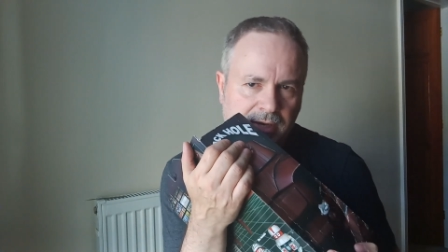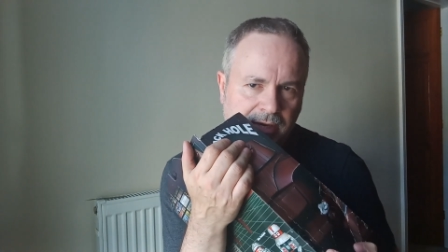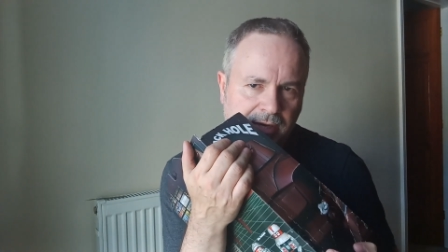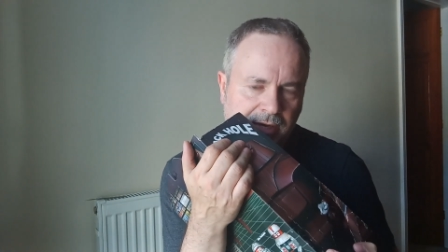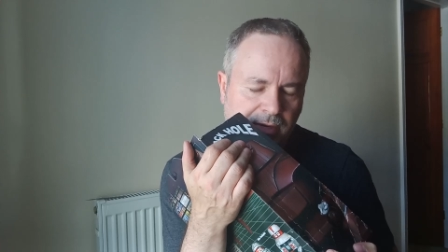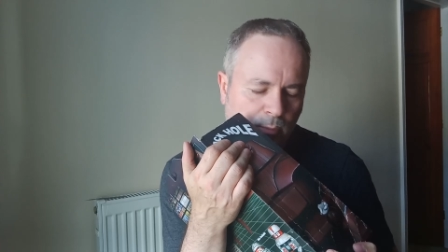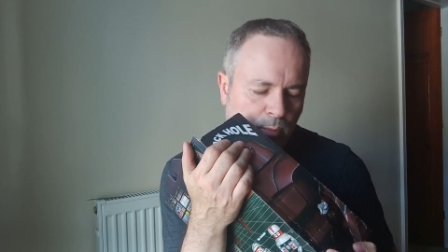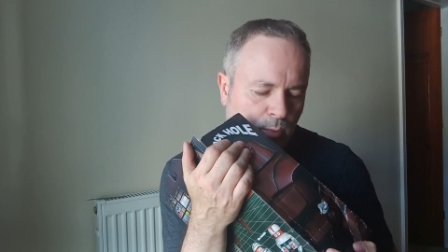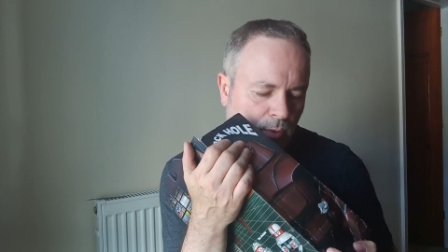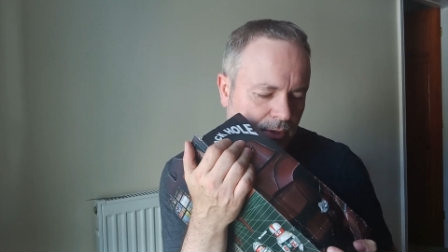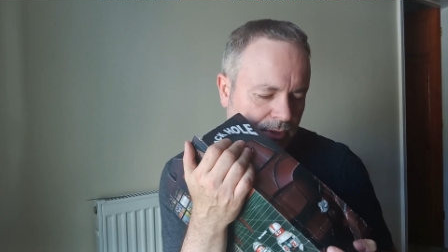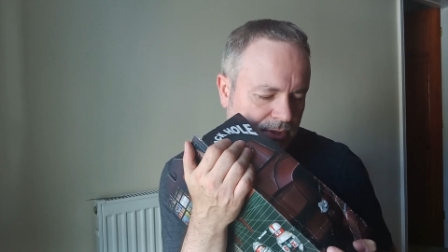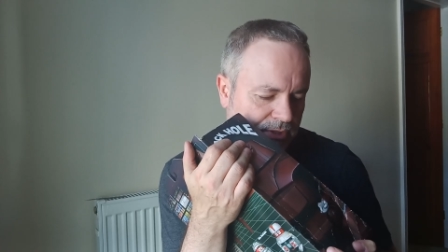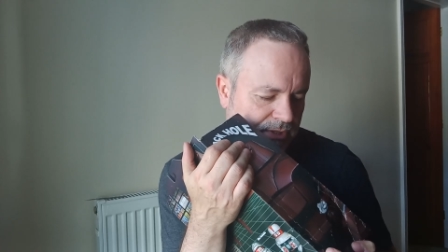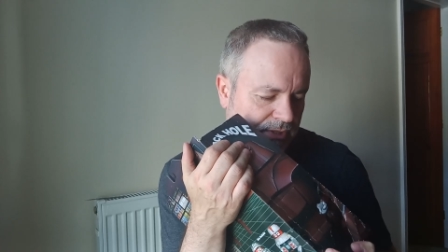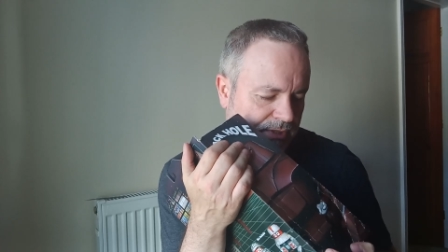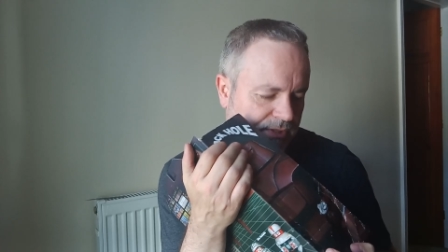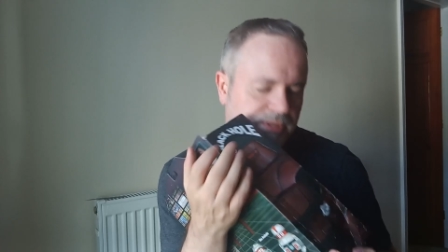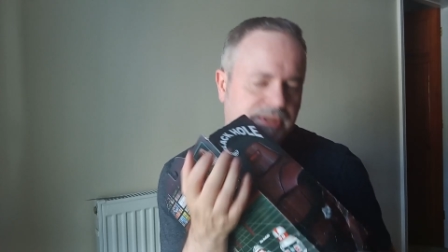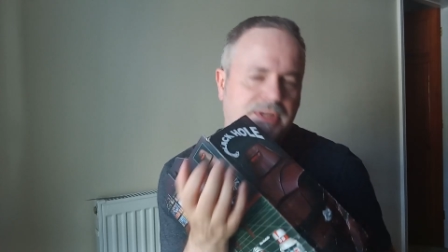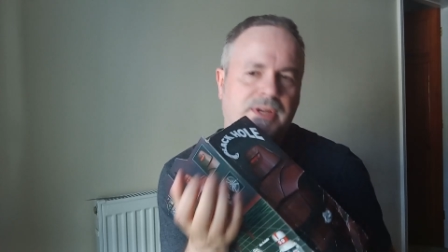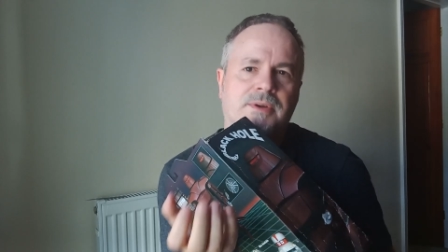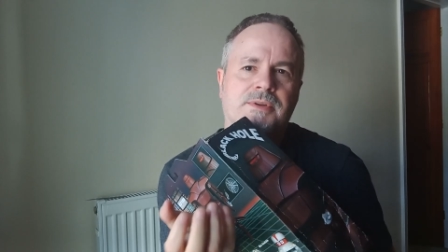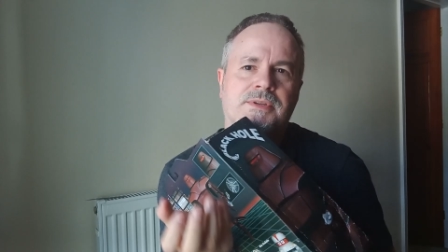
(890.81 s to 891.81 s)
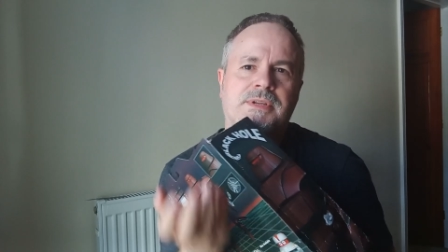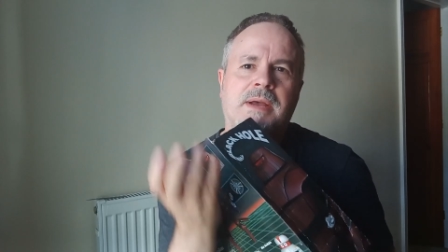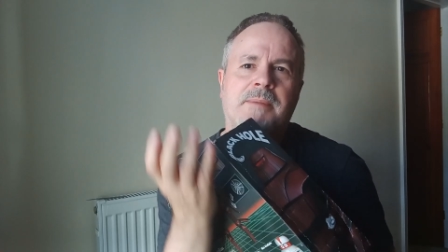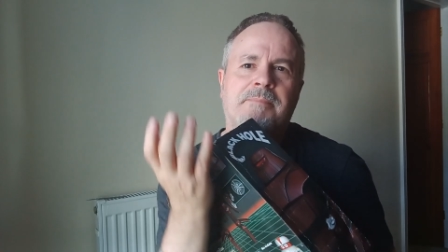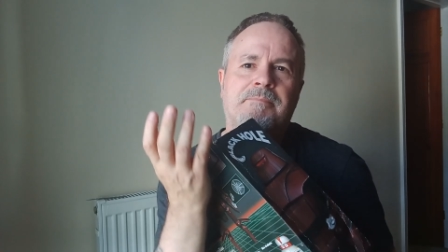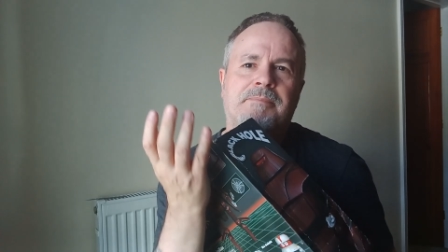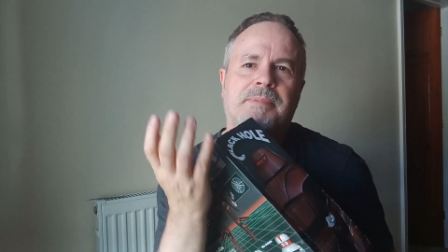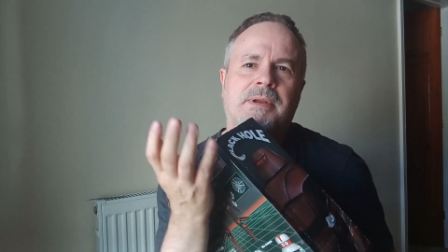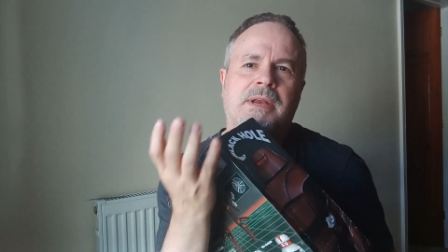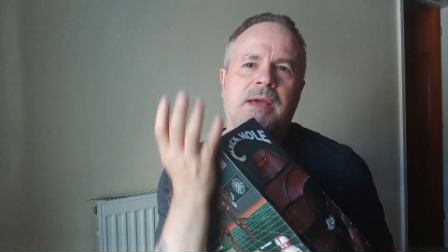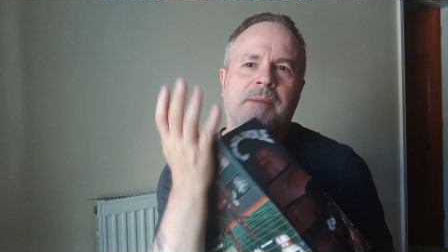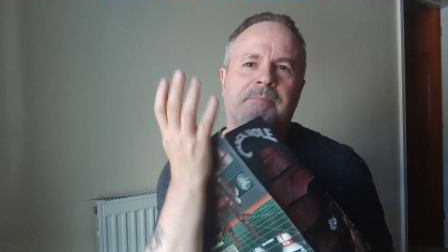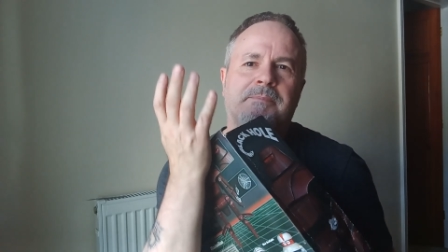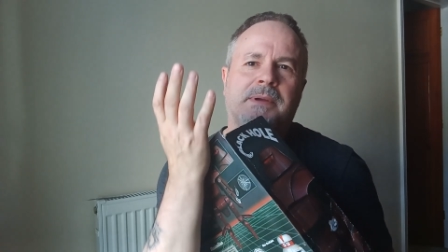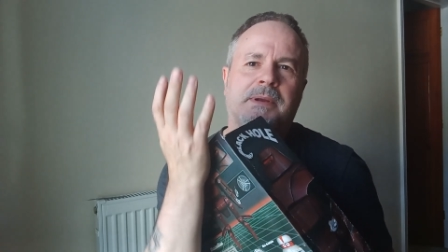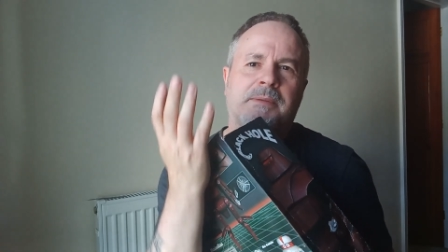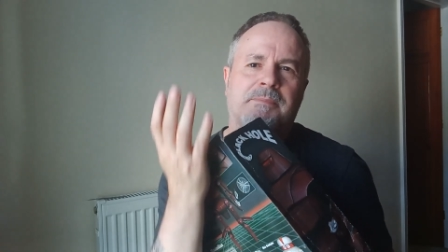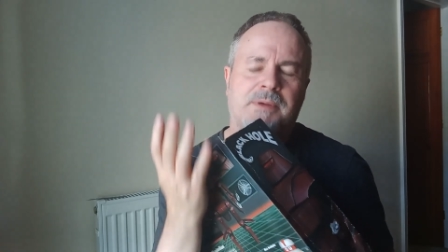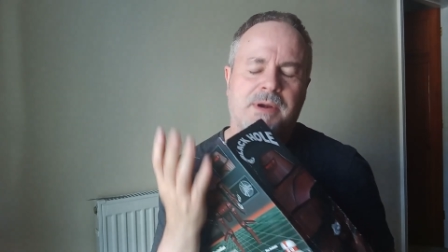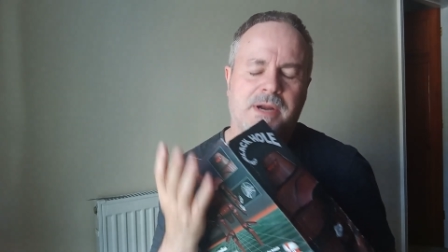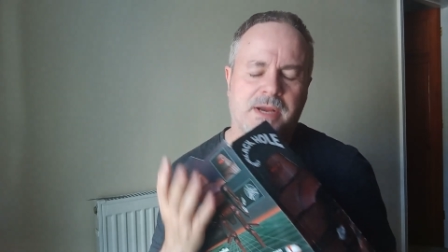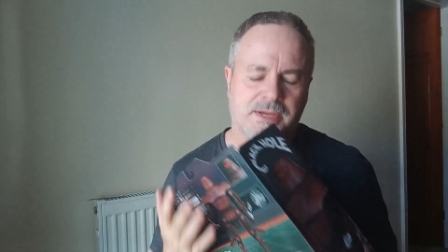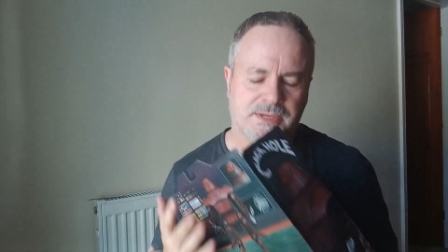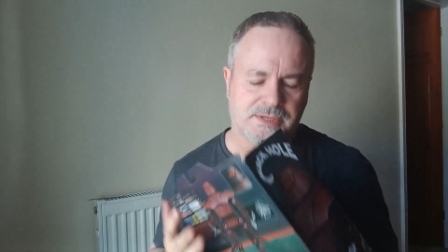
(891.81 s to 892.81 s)
and watch as it goes up and up in
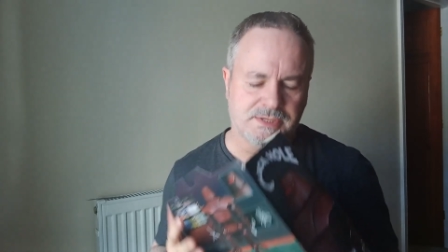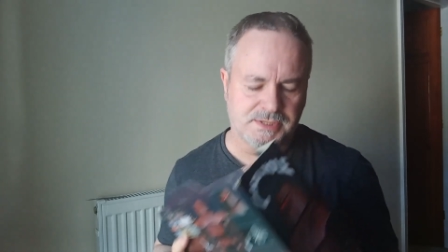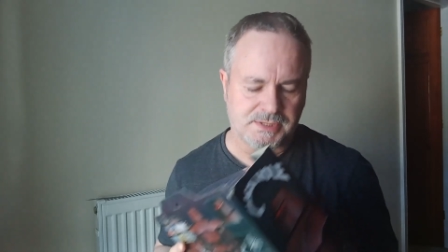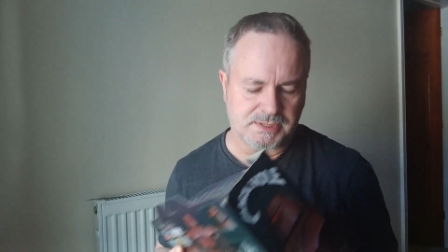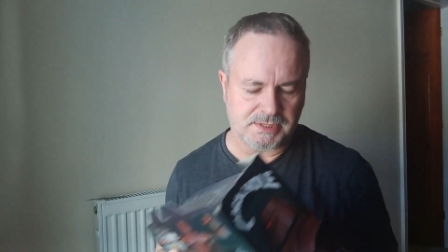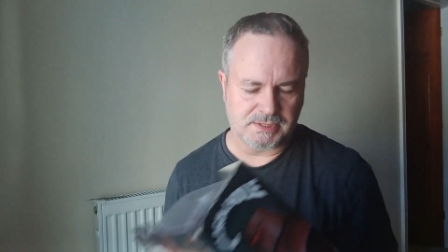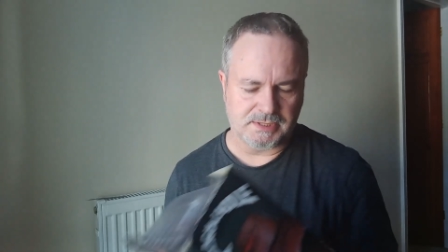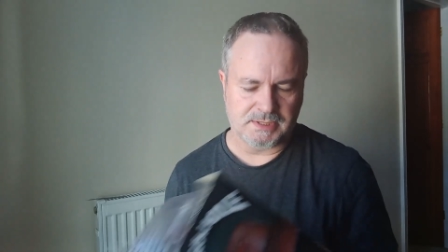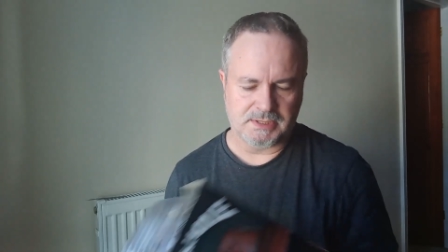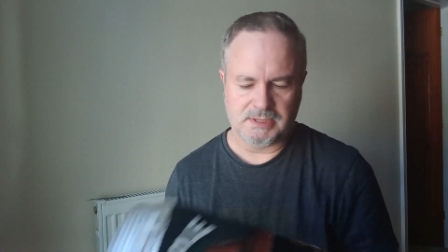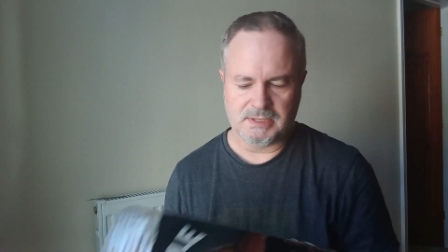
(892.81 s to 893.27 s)
price.